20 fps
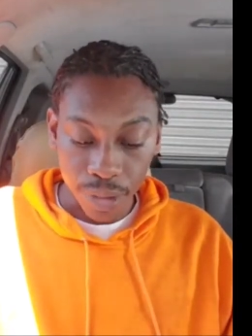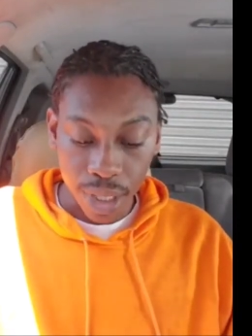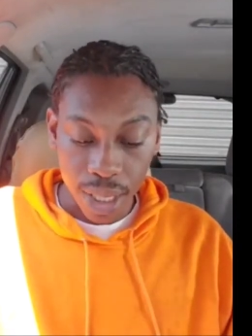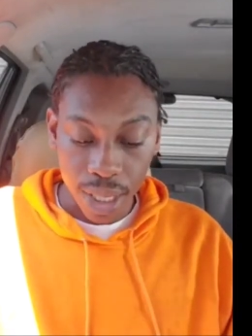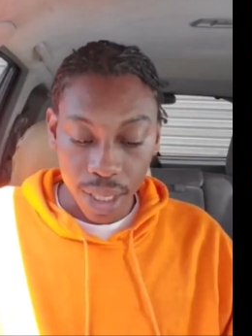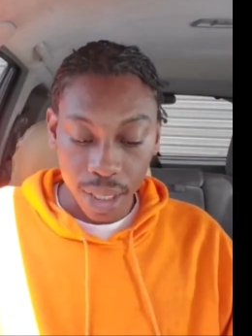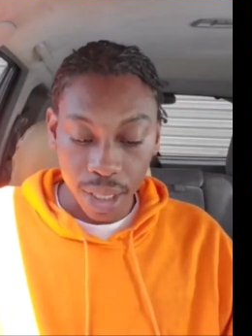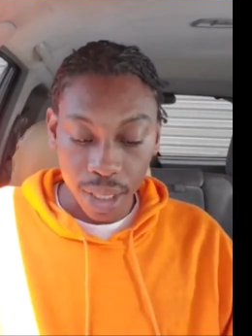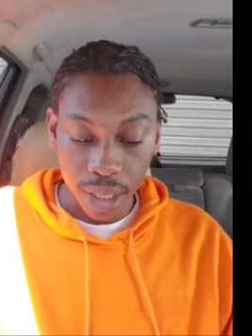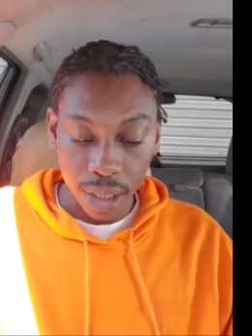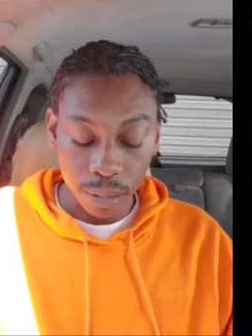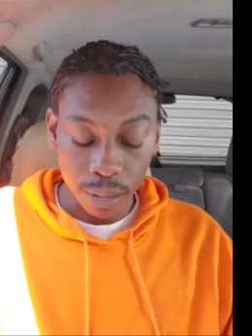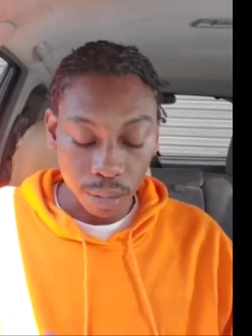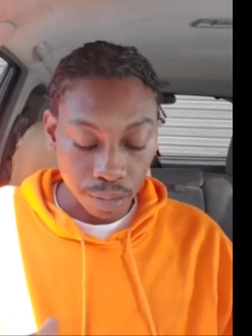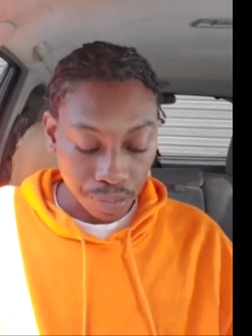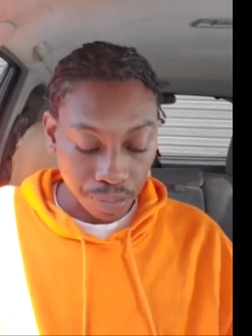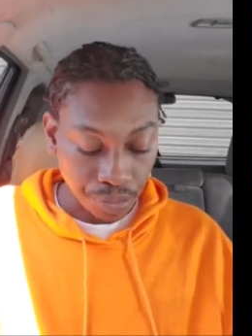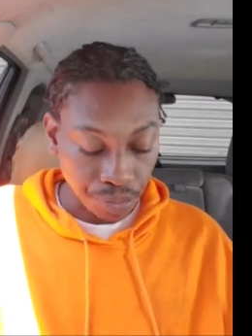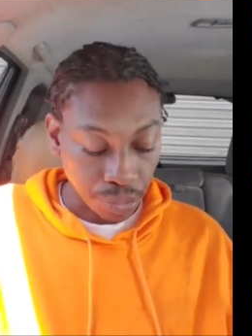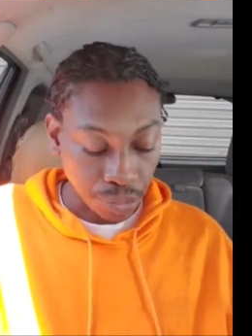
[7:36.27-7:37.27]
And
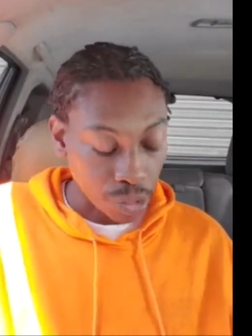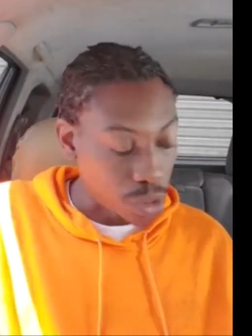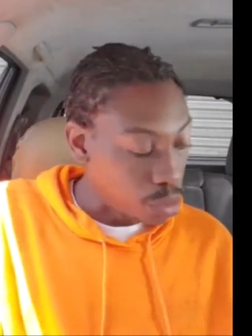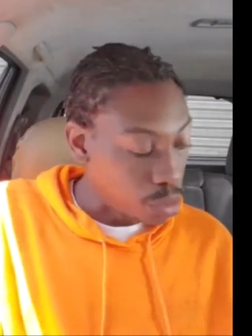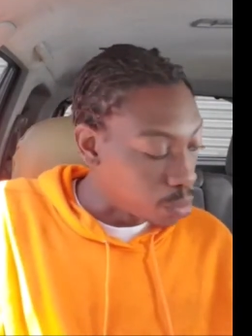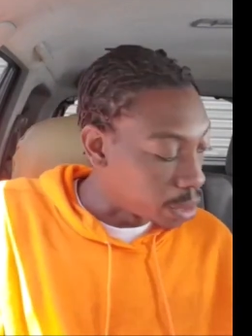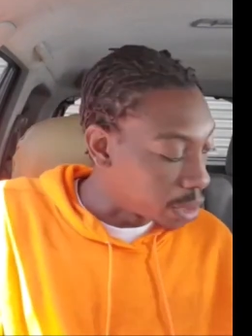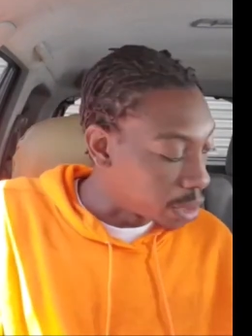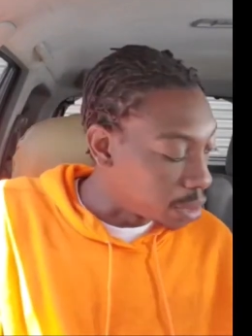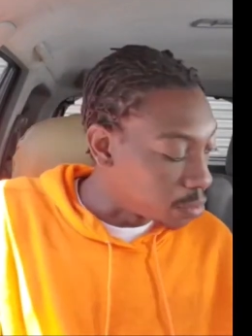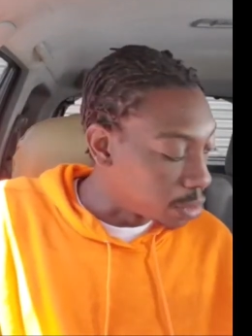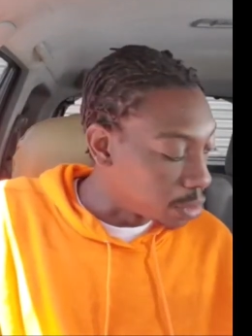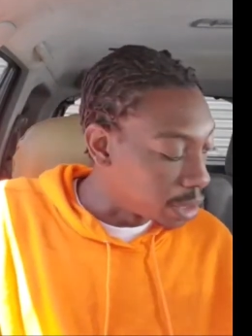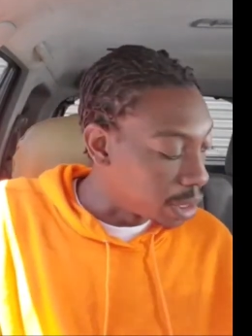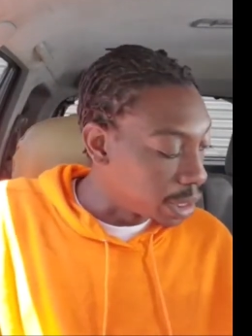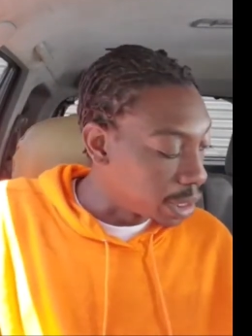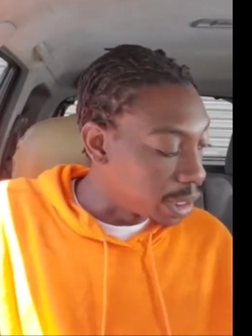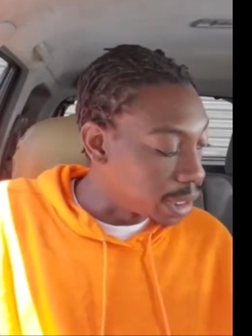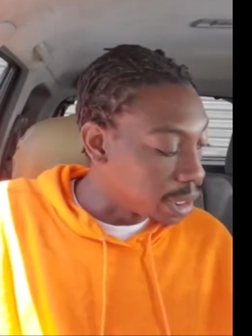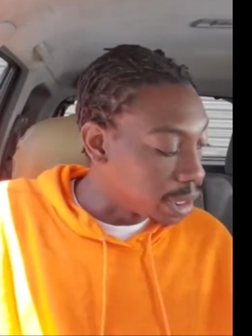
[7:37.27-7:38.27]
we're
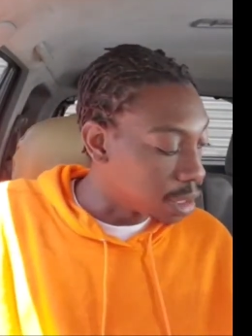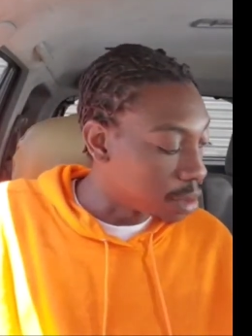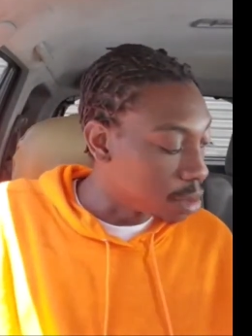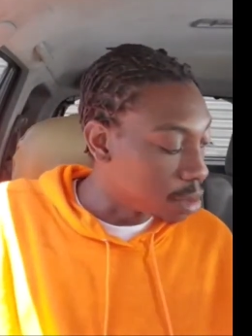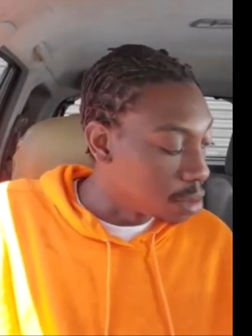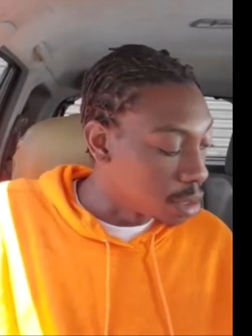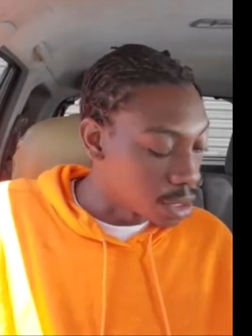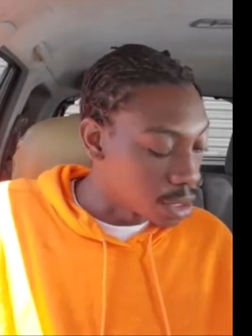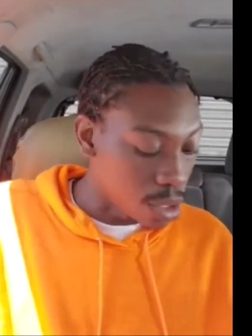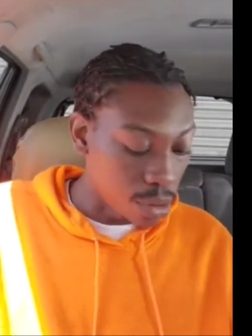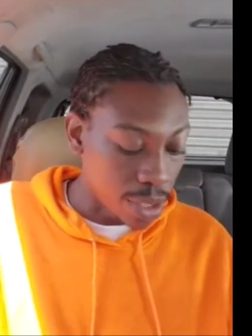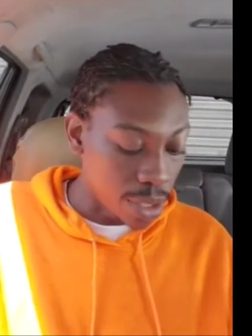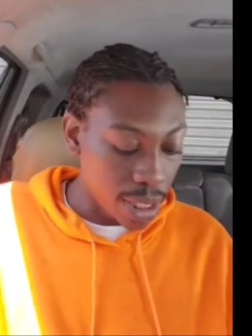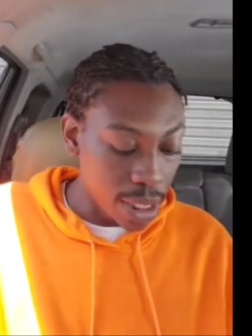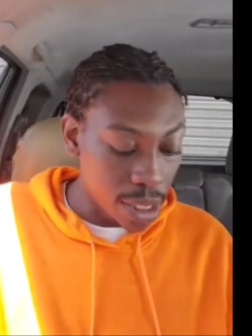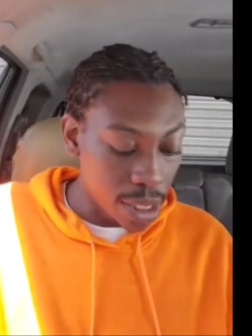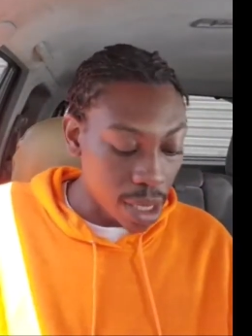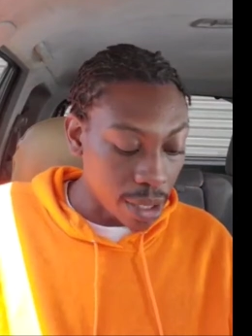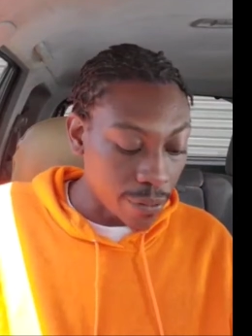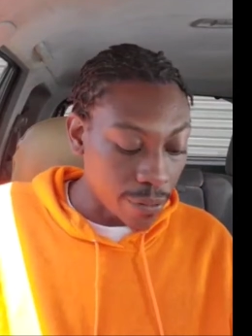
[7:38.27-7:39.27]
gonna get it. Let's go to
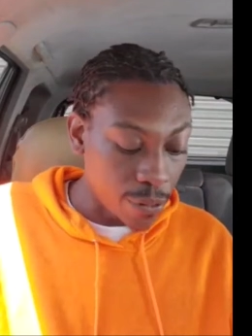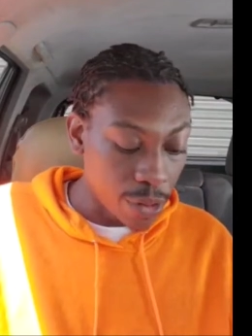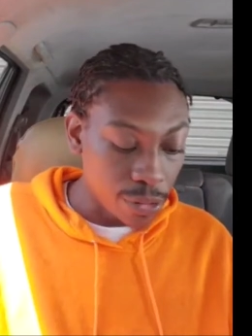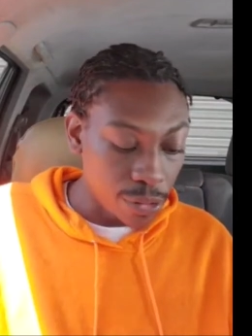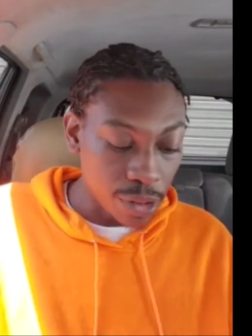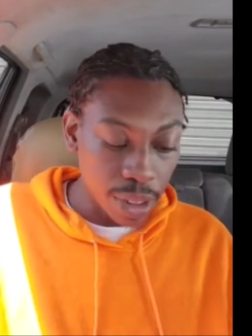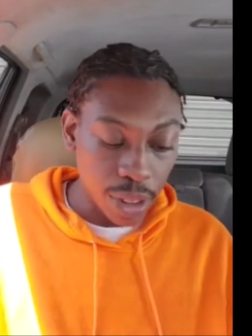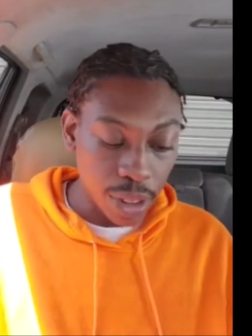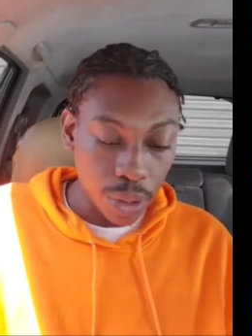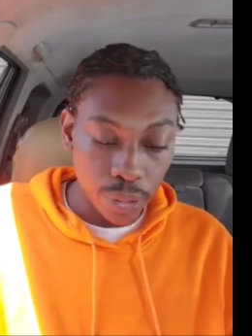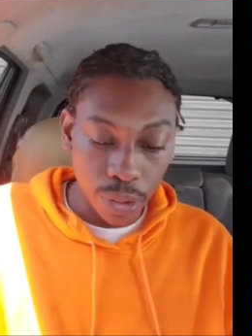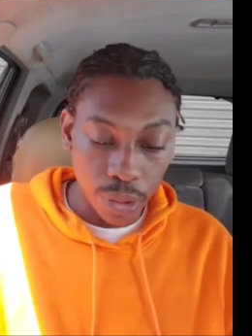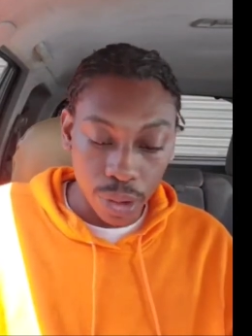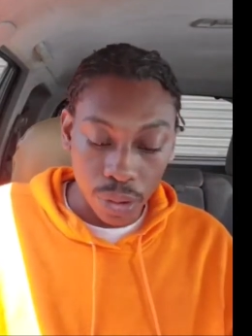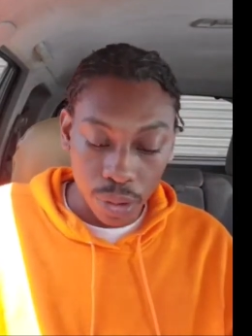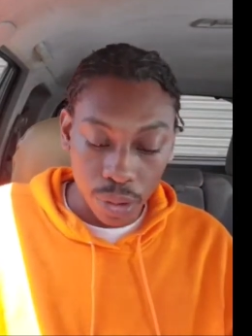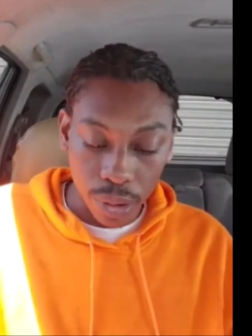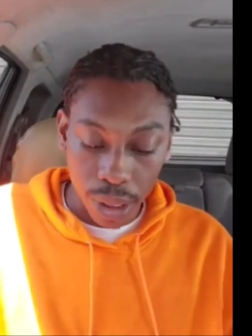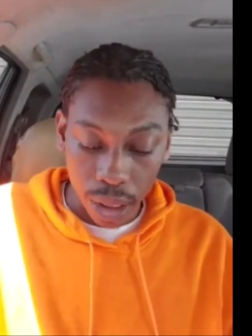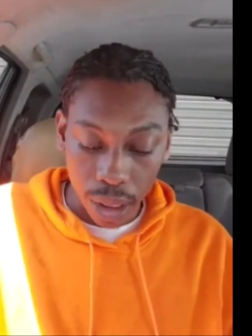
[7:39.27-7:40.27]
Enoch 15
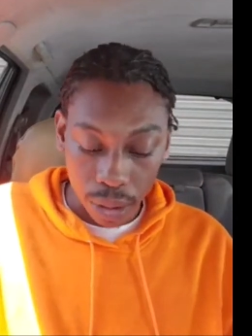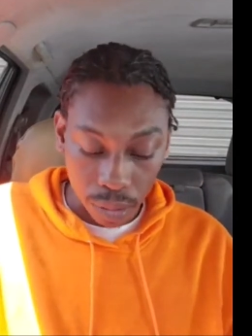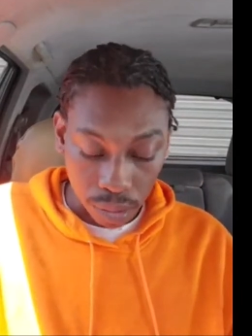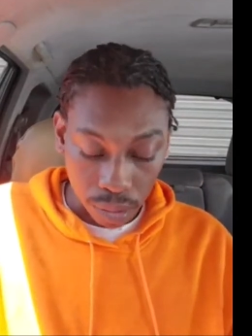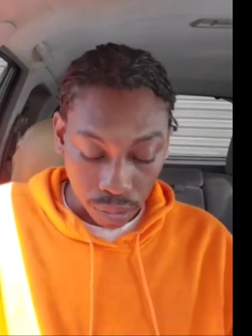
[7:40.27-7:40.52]
real quick,